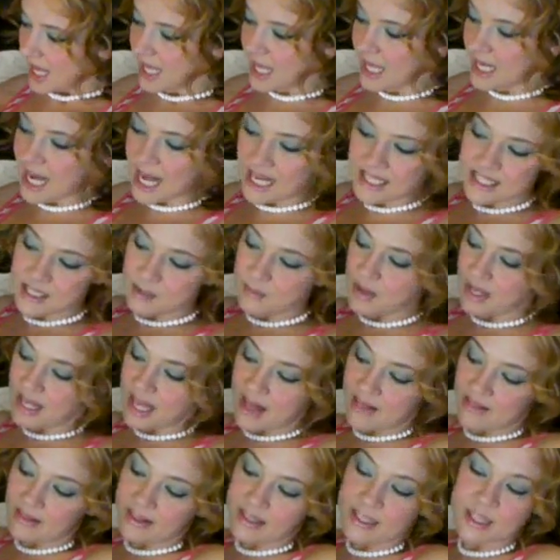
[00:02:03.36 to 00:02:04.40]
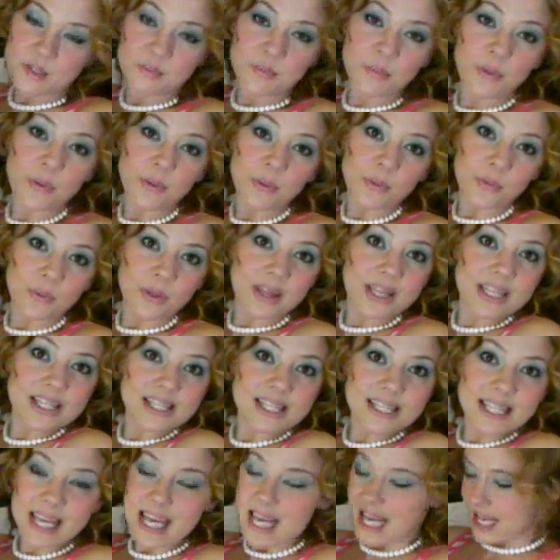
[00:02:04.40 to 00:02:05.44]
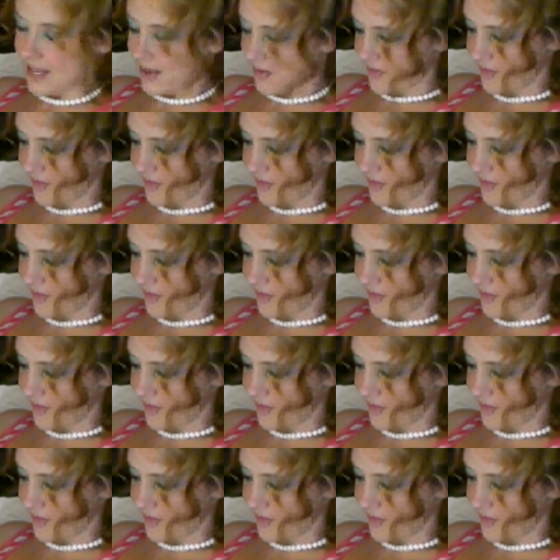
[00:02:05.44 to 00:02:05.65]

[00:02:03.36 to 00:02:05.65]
connecting McElligot's pool with the sea?